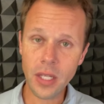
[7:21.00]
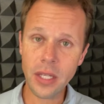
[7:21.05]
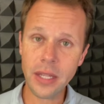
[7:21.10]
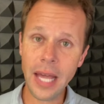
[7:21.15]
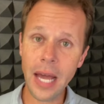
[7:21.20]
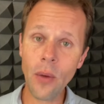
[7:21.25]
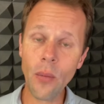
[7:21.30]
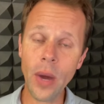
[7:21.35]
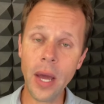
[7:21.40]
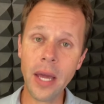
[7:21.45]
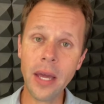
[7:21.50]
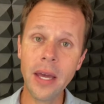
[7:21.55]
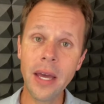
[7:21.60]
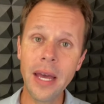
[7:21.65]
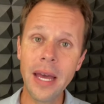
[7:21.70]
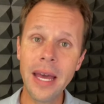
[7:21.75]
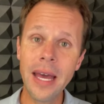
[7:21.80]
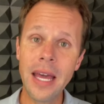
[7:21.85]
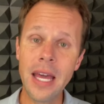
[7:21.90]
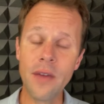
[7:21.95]
That way,
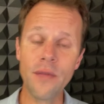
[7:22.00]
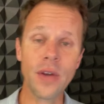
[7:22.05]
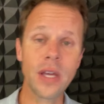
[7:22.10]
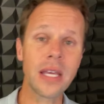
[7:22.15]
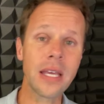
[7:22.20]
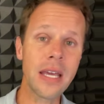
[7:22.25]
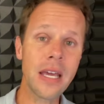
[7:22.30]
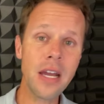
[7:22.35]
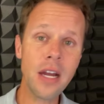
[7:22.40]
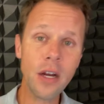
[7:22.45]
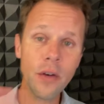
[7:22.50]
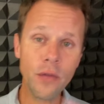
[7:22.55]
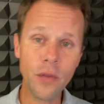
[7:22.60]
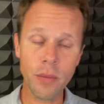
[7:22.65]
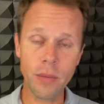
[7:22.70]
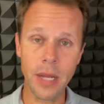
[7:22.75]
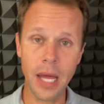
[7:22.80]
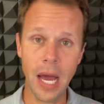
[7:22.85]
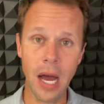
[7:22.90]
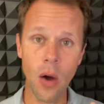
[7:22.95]
if a year
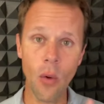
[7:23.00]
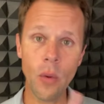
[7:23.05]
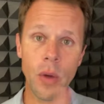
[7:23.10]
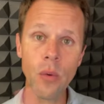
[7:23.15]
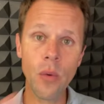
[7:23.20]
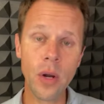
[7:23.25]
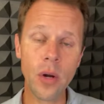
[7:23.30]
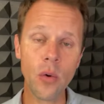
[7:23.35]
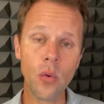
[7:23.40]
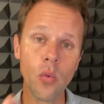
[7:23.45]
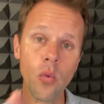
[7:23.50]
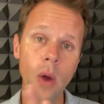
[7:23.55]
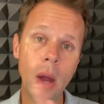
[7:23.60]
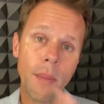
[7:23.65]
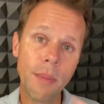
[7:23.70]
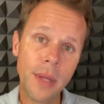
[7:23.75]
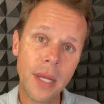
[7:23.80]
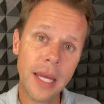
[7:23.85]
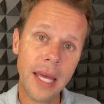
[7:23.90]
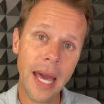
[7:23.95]
from now, we want to
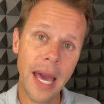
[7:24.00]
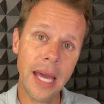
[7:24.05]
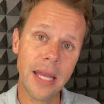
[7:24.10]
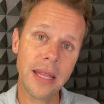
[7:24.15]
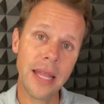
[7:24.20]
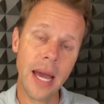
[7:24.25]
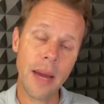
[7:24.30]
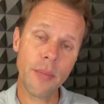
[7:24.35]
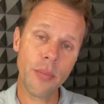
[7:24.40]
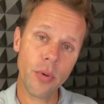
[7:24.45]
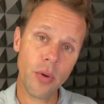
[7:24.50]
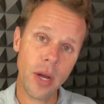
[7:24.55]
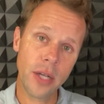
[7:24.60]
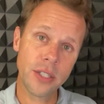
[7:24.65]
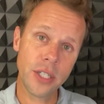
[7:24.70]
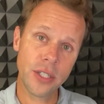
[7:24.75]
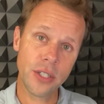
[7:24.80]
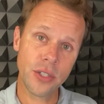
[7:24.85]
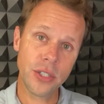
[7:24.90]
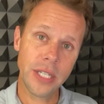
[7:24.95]
replicate that
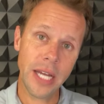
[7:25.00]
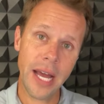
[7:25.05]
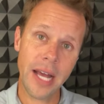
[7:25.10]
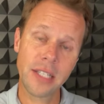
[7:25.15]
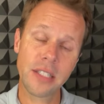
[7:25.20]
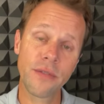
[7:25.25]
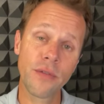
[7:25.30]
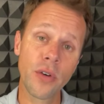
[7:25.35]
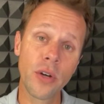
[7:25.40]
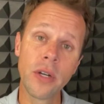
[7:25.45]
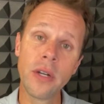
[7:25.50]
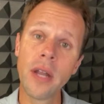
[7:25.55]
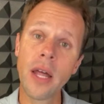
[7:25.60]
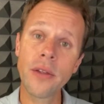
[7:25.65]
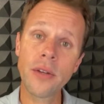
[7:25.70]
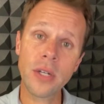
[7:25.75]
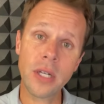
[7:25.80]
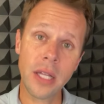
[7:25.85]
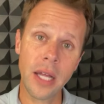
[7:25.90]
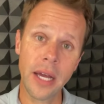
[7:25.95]
project or task for
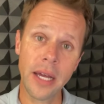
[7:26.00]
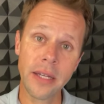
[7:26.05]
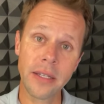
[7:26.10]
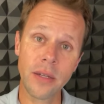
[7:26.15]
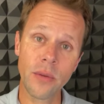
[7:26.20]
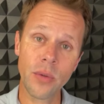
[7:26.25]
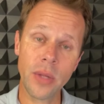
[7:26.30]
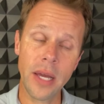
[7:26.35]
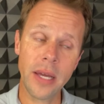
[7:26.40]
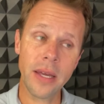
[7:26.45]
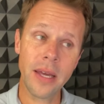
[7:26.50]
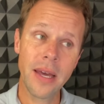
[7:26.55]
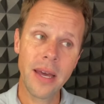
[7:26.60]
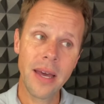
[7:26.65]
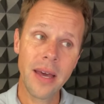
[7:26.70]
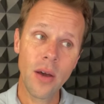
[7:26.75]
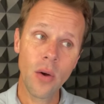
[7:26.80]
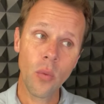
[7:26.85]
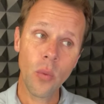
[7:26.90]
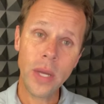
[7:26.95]
another client, and we're like,
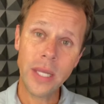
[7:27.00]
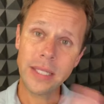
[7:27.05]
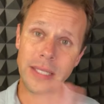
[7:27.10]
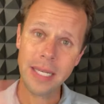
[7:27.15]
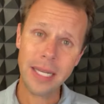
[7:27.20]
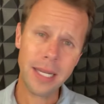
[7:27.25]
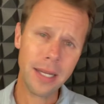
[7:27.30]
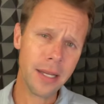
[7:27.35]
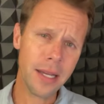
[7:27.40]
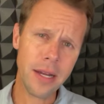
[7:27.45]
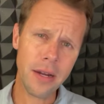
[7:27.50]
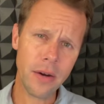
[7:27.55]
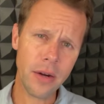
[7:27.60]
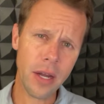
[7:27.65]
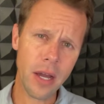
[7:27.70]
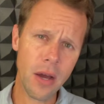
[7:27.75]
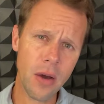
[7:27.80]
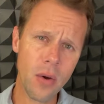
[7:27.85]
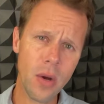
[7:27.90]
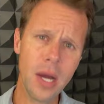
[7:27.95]
we did it a year
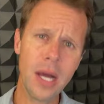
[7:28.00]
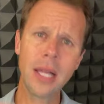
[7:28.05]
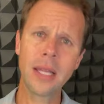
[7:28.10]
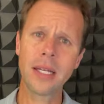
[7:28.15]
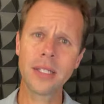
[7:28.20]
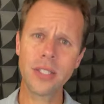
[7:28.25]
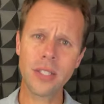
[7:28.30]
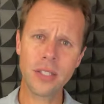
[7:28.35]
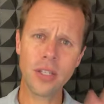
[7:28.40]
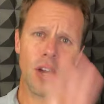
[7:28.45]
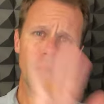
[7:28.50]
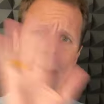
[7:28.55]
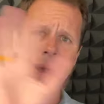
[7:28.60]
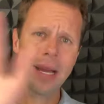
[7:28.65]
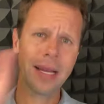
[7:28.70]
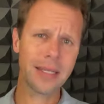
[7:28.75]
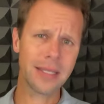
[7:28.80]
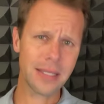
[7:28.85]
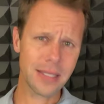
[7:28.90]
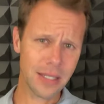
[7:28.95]
ago. Let's just go
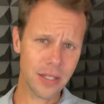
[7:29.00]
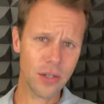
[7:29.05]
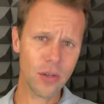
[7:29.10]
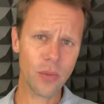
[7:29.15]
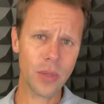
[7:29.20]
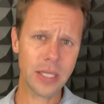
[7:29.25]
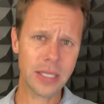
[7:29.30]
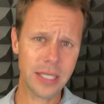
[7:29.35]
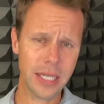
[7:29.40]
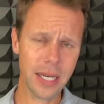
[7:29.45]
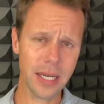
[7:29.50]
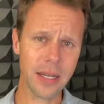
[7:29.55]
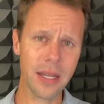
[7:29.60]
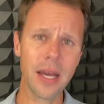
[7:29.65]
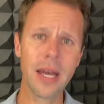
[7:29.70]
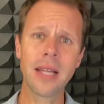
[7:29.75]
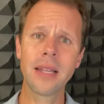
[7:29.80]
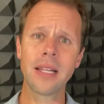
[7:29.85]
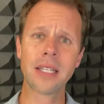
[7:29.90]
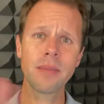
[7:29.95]
back and see what we did.
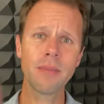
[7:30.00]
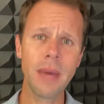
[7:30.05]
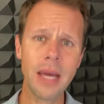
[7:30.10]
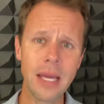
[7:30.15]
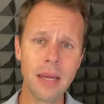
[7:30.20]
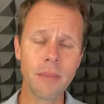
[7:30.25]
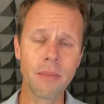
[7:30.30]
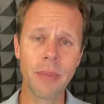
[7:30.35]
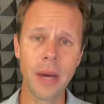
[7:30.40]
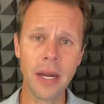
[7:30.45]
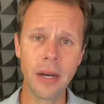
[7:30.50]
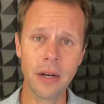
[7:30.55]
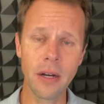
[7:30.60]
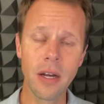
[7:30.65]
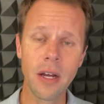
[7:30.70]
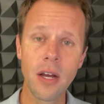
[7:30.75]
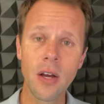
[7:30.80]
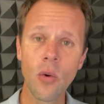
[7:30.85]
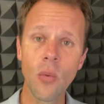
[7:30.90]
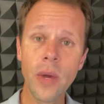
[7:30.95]
Let's make it better.
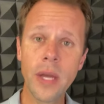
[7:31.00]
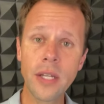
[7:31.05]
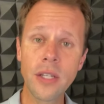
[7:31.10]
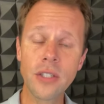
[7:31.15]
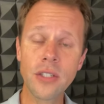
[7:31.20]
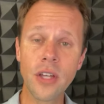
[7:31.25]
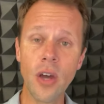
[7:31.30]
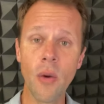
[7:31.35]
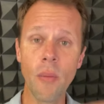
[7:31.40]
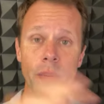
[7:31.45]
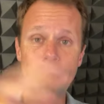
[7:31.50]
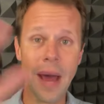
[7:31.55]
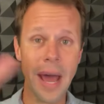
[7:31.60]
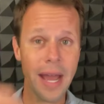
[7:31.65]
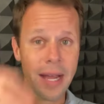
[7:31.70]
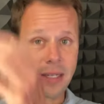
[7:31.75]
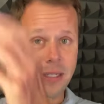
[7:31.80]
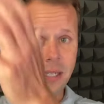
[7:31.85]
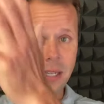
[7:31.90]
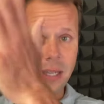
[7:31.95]
We can just go
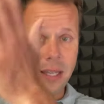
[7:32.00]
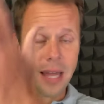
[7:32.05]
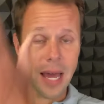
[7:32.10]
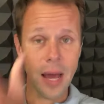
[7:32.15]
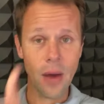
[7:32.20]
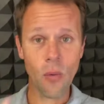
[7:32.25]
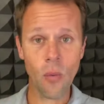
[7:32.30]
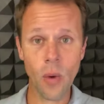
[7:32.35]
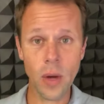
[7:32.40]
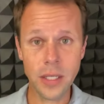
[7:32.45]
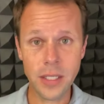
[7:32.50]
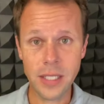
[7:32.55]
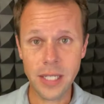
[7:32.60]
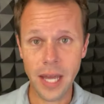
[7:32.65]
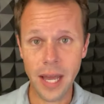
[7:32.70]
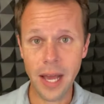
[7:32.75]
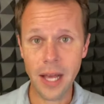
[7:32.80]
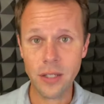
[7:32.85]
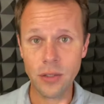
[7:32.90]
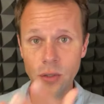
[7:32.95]
back to that one
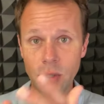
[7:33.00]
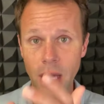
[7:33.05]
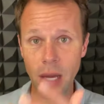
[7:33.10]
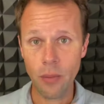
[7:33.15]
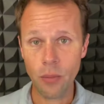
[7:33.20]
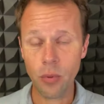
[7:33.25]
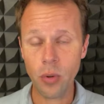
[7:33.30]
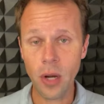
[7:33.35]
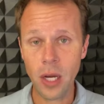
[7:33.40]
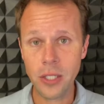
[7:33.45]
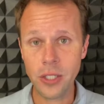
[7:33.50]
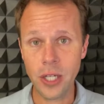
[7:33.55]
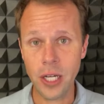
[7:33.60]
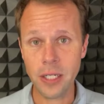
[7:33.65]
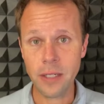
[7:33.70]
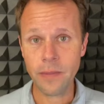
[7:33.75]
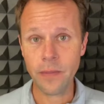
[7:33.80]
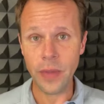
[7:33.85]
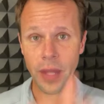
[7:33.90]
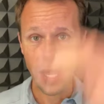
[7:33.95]
task or that
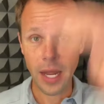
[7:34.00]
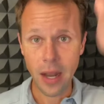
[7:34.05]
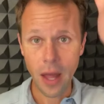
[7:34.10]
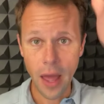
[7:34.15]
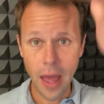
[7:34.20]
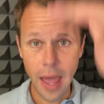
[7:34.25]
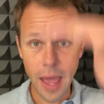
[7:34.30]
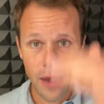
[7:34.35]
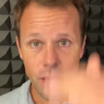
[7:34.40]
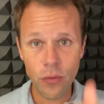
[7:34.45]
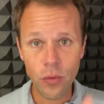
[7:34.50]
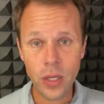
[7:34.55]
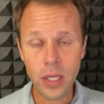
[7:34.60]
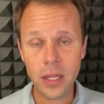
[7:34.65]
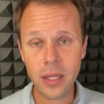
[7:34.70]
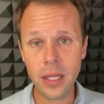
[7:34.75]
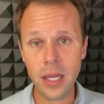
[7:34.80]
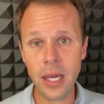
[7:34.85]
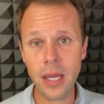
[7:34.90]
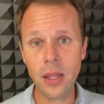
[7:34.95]
project, and
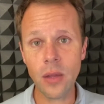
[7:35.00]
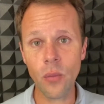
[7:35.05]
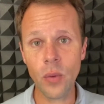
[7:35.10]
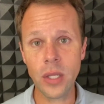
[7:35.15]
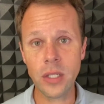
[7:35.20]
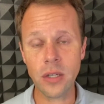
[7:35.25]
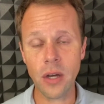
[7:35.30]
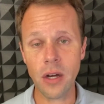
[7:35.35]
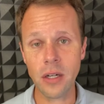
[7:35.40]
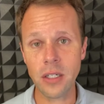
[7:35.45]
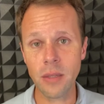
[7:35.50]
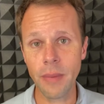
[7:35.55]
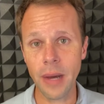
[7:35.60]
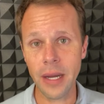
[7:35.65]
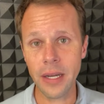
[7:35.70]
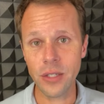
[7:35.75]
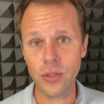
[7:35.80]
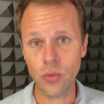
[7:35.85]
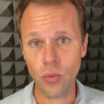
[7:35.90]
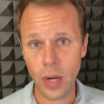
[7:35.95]
everything that we talked
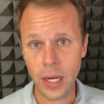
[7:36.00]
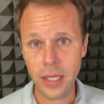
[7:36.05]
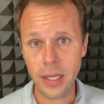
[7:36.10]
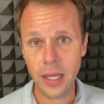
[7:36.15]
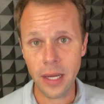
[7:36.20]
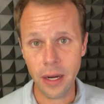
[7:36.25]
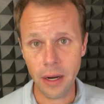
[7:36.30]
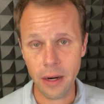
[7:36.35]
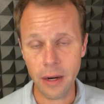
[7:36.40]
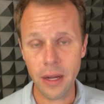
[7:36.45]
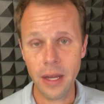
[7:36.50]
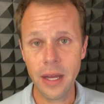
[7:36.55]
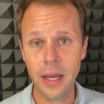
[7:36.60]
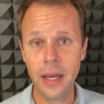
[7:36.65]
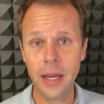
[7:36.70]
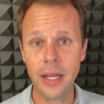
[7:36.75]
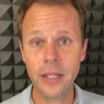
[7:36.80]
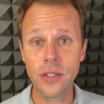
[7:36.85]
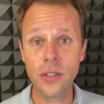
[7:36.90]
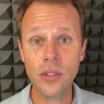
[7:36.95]
about is right there.
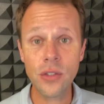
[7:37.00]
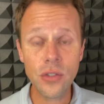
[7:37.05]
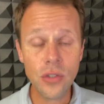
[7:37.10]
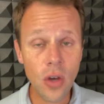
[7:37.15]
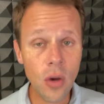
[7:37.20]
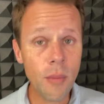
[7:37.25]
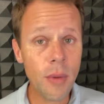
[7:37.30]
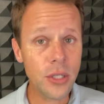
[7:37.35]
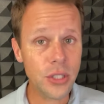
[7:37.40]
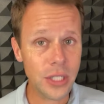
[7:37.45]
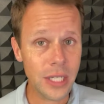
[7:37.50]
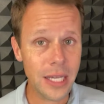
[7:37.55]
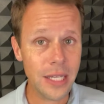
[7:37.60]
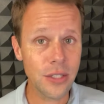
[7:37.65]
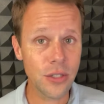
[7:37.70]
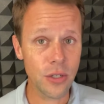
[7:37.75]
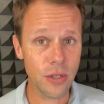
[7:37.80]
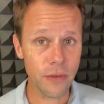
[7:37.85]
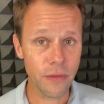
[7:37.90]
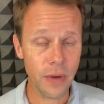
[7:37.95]
It's so much
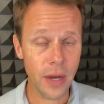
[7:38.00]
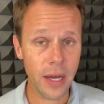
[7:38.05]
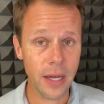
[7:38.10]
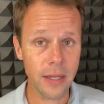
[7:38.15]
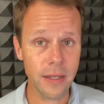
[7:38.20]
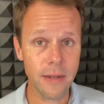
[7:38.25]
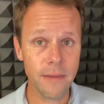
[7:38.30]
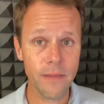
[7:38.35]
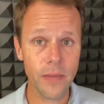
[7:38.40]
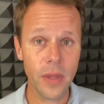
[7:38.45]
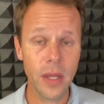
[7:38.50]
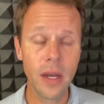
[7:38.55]
easier to find.